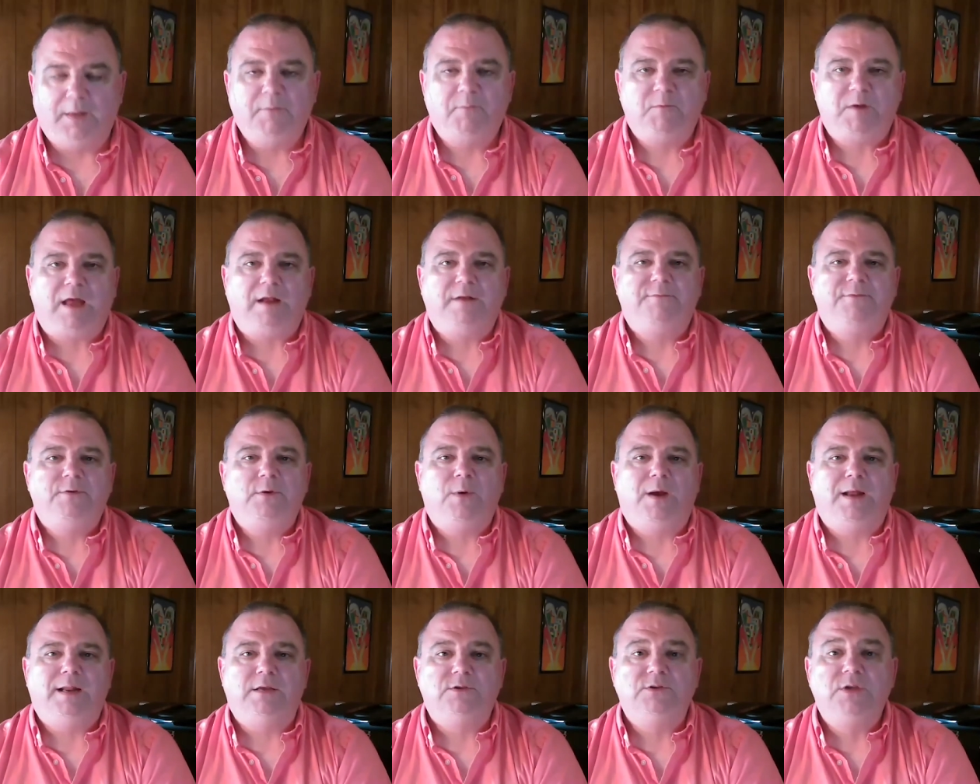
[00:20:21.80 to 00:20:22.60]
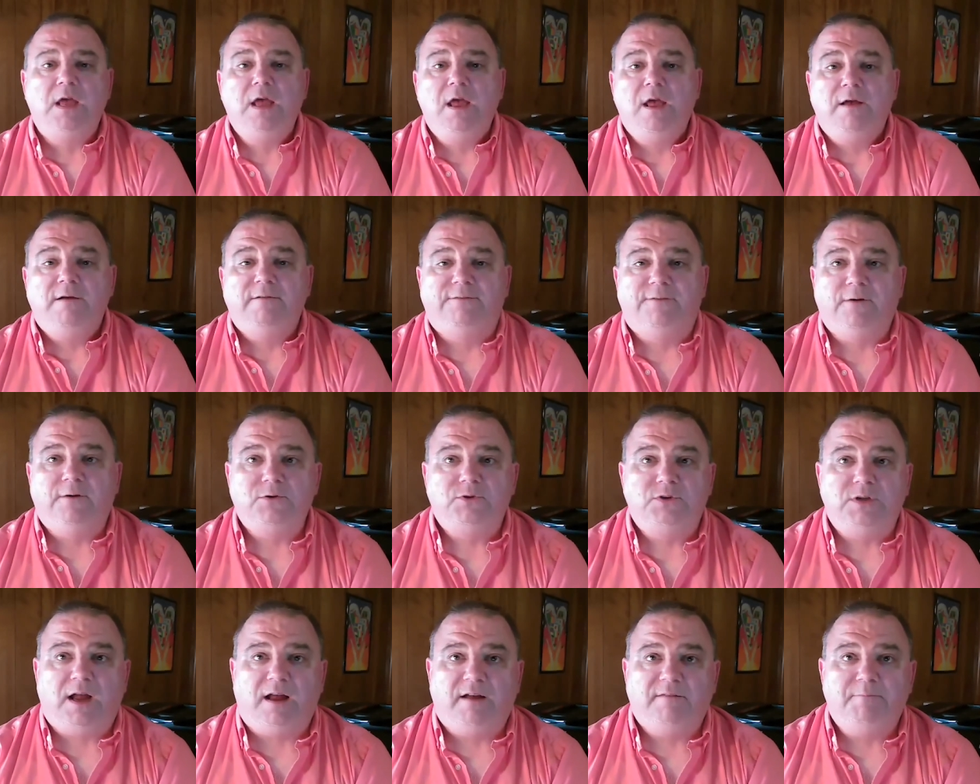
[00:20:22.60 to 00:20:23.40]
got a few ideas.
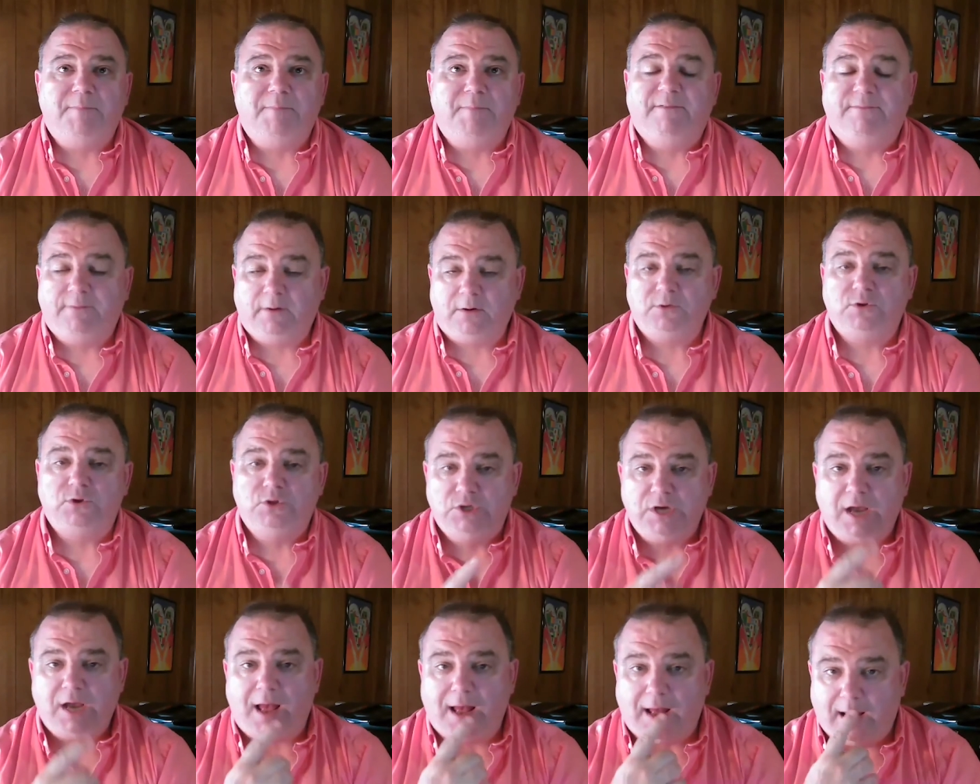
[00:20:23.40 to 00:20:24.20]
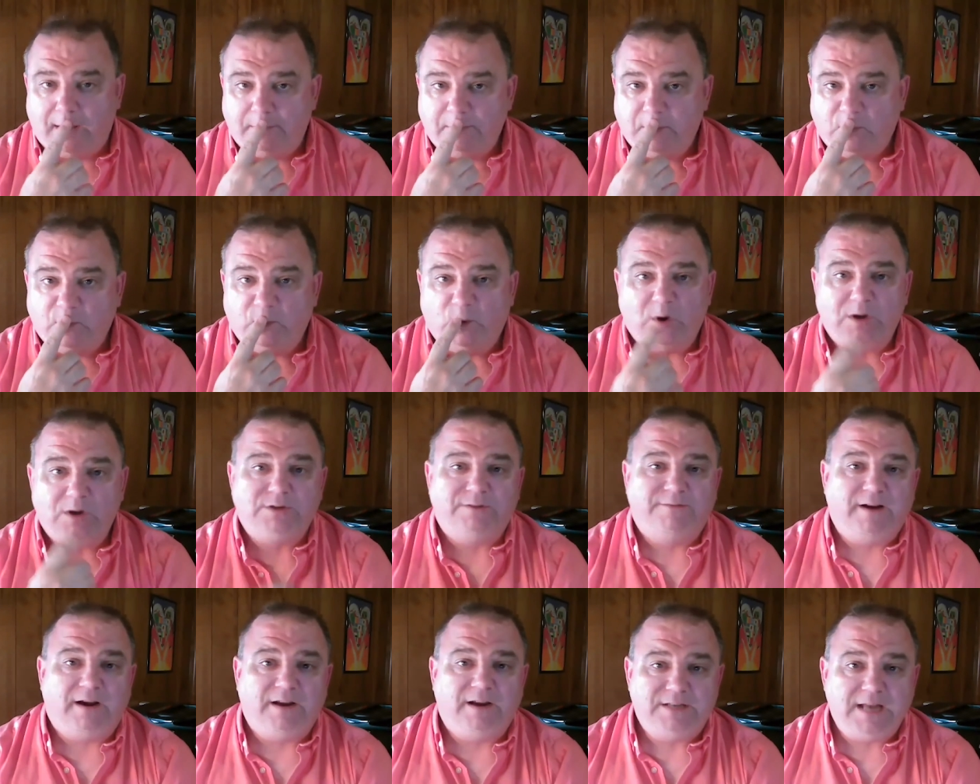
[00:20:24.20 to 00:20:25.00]
First off, my first job was a
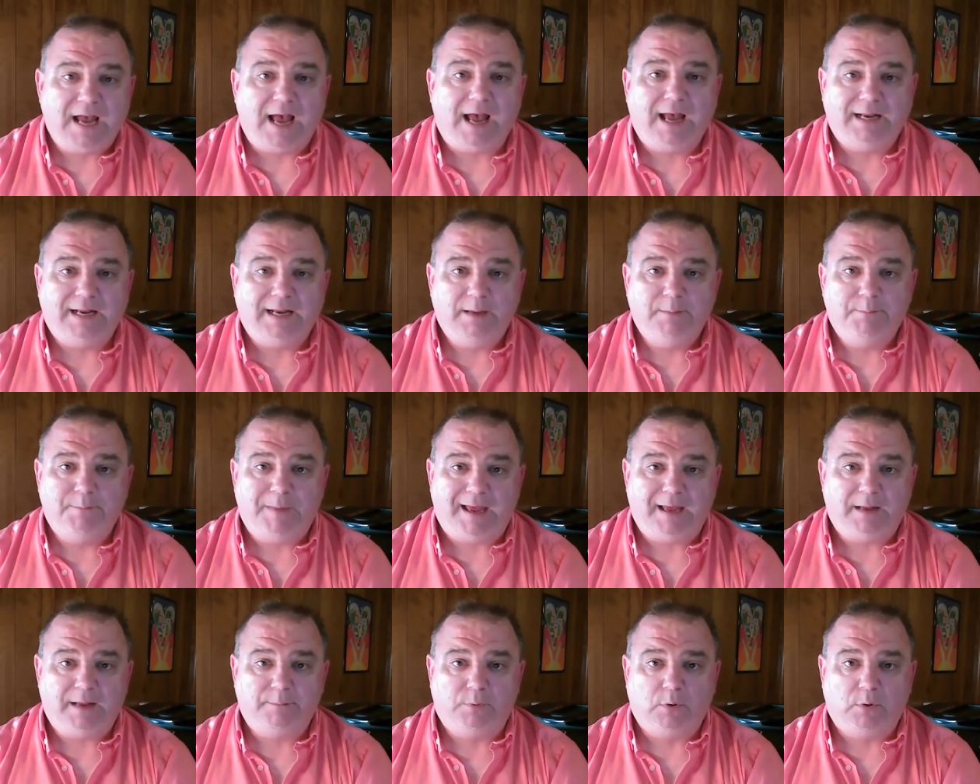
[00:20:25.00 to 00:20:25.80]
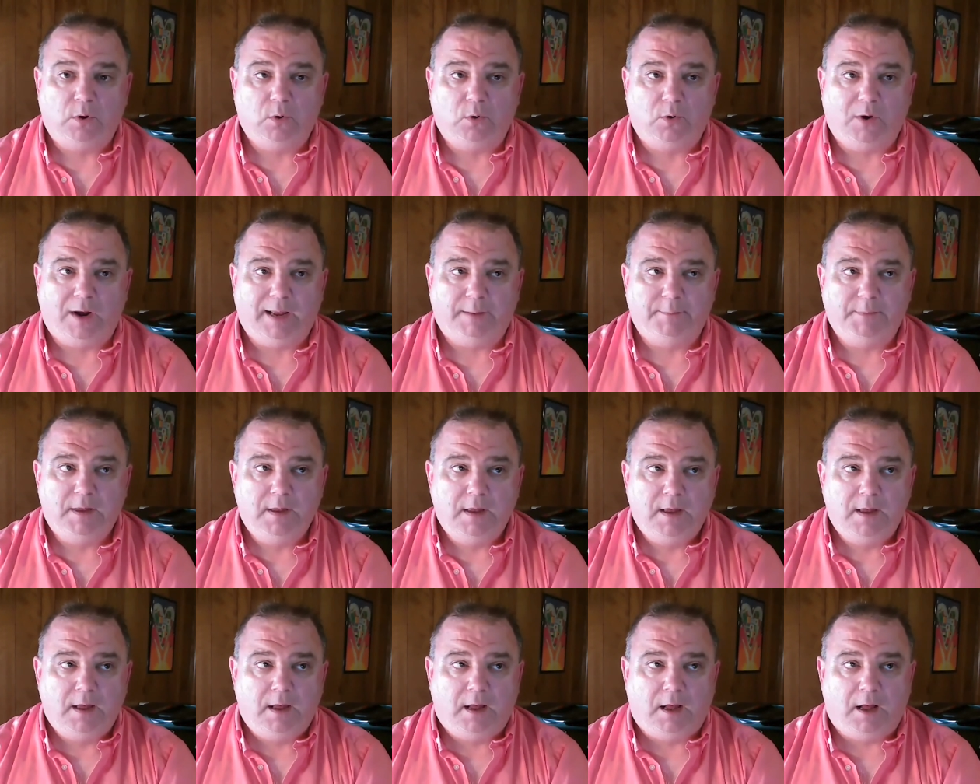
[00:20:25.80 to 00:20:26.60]
very tiny band program.
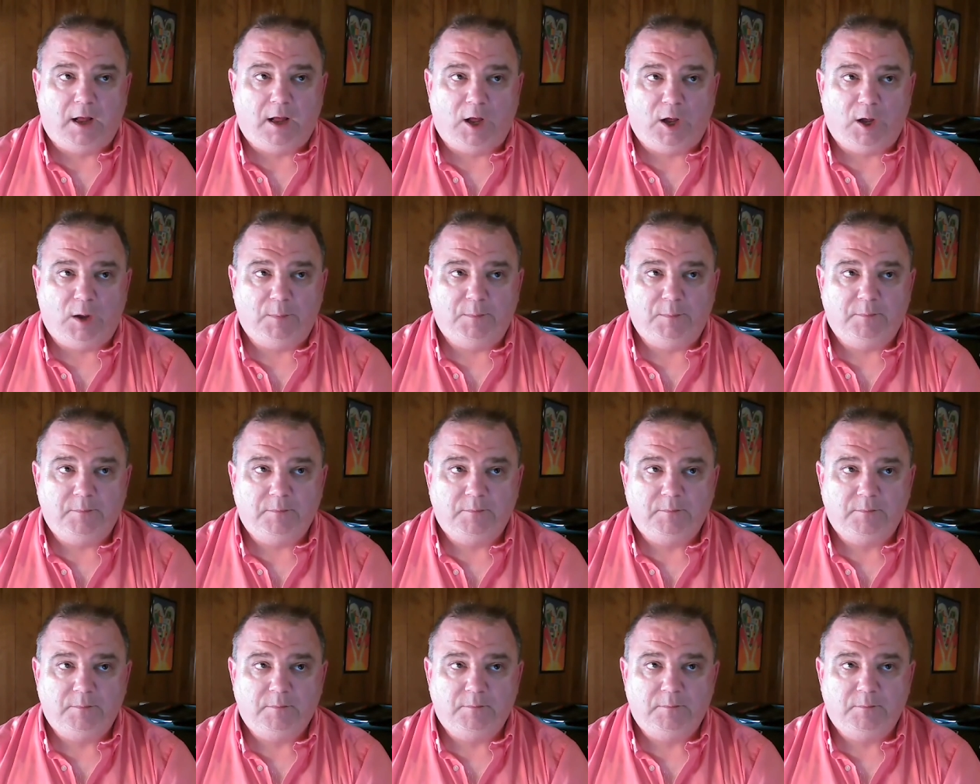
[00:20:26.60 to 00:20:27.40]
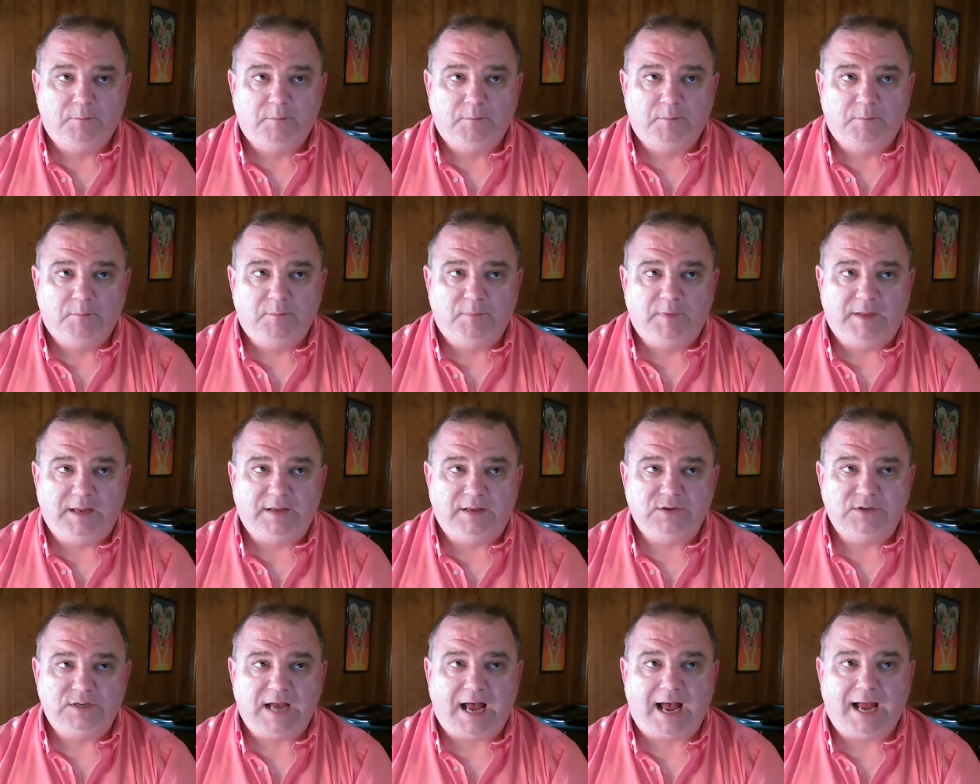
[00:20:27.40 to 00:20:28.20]
Um, the
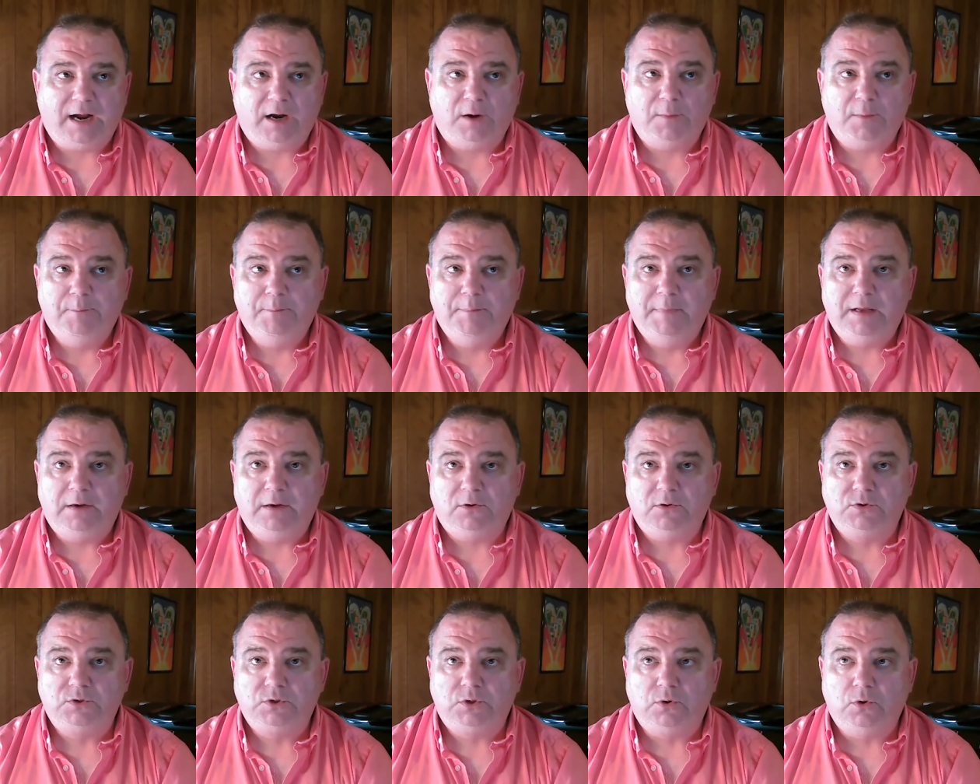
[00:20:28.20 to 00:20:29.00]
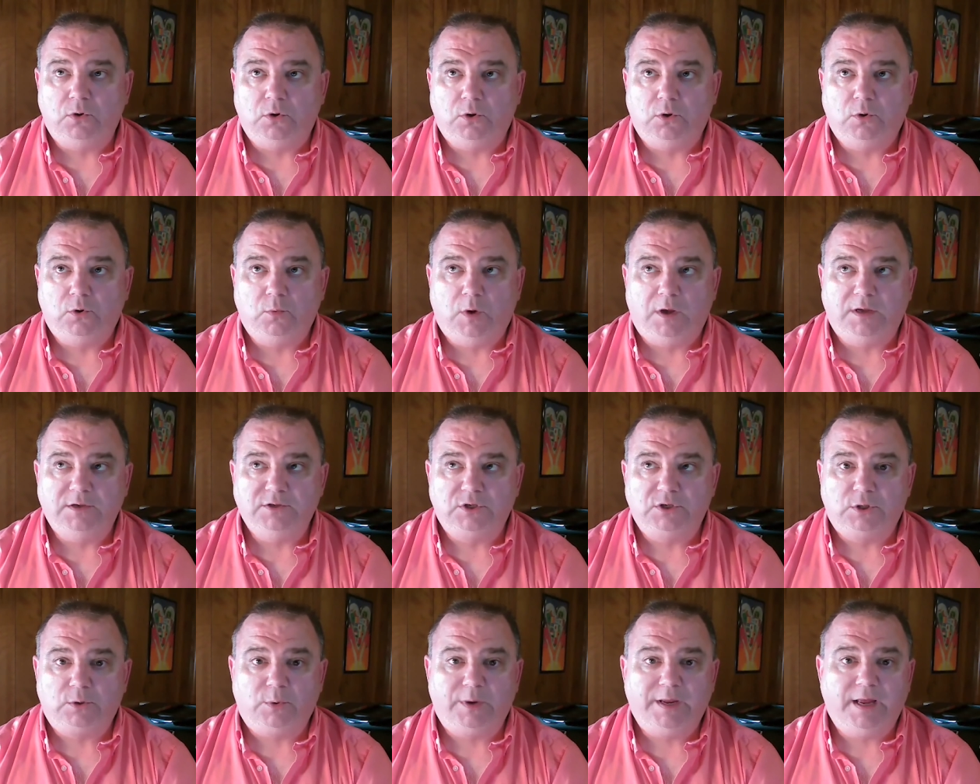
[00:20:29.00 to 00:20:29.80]
entire middle school
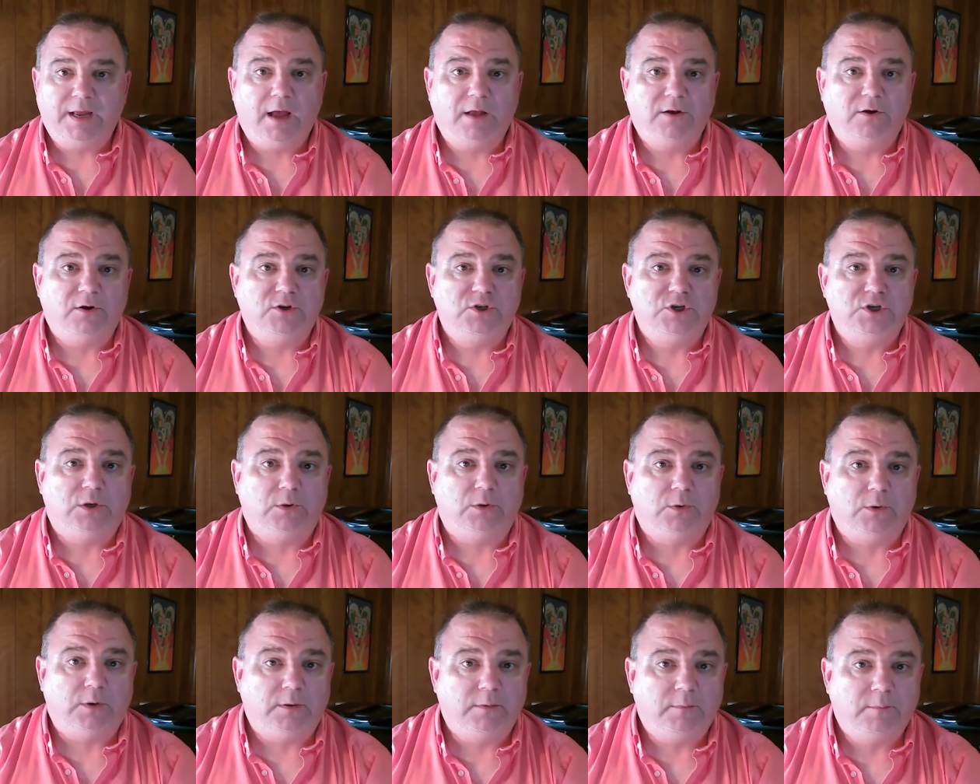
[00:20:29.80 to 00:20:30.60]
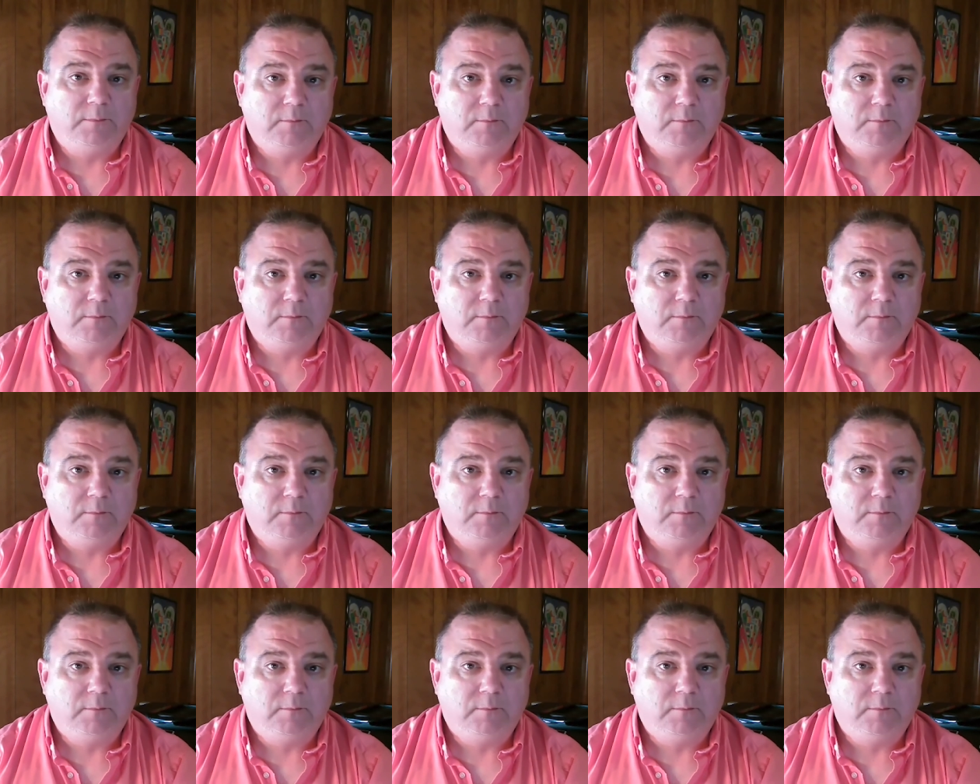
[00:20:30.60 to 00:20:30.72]
was 300 children.